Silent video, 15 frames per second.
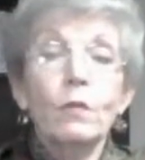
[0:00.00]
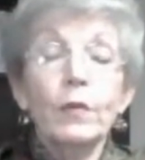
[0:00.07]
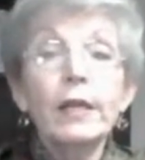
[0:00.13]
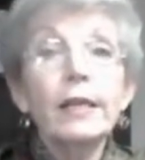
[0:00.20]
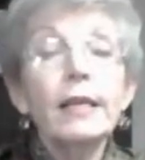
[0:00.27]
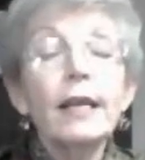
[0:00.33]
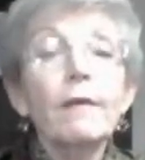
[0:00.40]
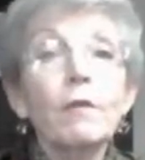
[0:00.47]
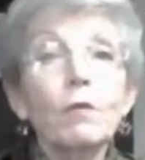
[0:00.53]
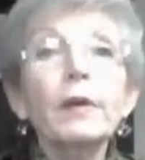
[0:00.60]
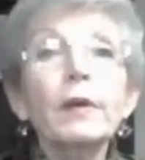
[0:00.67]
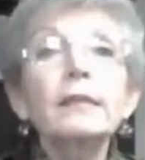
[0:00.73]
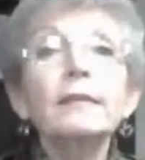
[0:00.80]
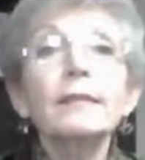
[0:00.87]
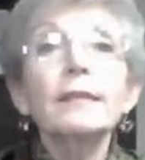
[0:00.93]
We need to have a
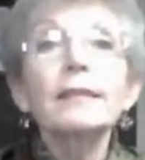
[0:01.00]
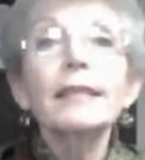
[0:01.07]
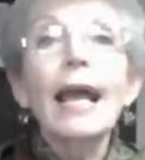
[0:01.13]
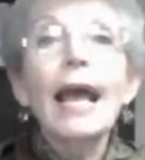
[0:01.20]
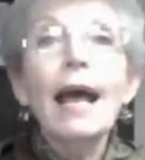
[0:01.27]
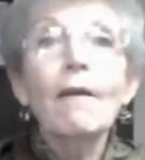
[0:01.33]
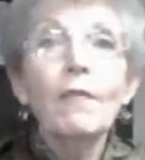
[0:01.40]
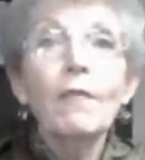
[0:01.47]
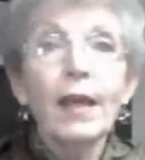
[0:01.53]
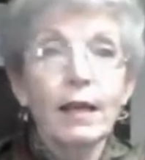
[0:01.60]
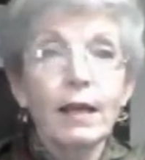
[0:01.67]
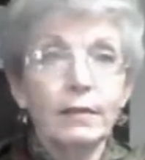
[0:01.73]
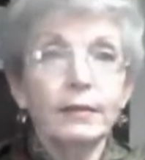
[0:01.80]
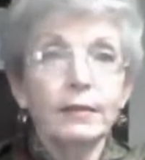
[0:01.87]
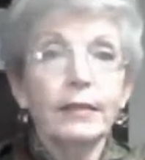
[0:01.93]
reason to have
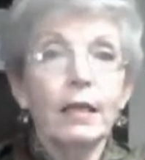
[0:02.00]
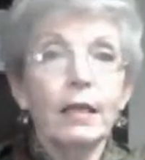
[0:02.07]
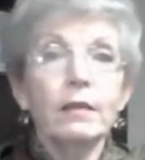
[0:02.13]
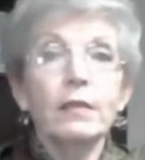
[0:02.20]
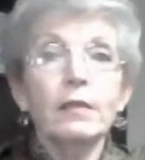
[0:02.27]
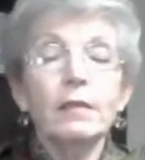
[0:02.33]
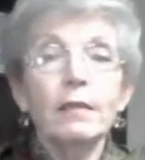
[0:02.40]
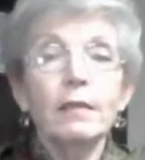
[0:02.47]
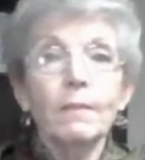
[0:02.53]
that skeleton.